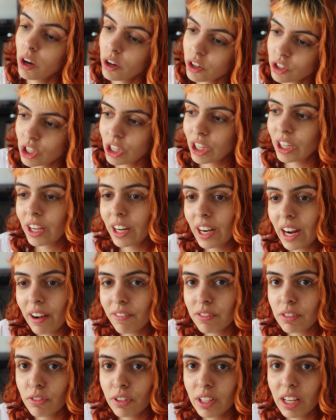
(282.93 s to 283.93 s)
So you're gonna
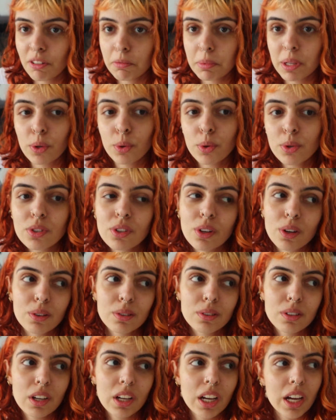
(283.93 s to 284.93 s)
have to forgive me.
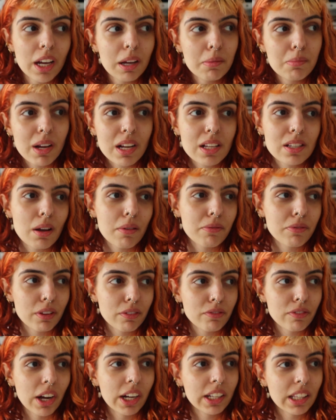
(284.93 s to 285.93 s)
Also, makes up for the
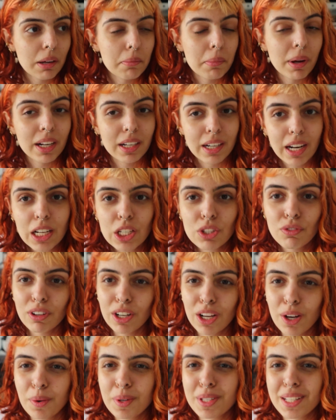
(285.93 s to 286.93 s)
fact that my next
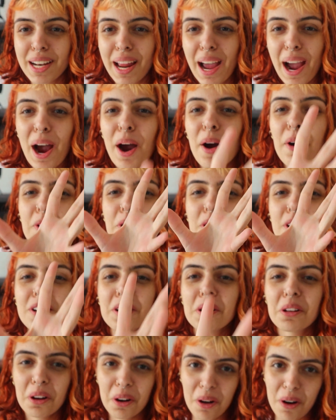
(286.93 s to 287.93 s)
video is an
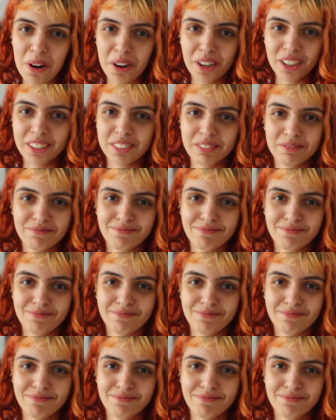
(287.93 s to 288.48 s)
hour long.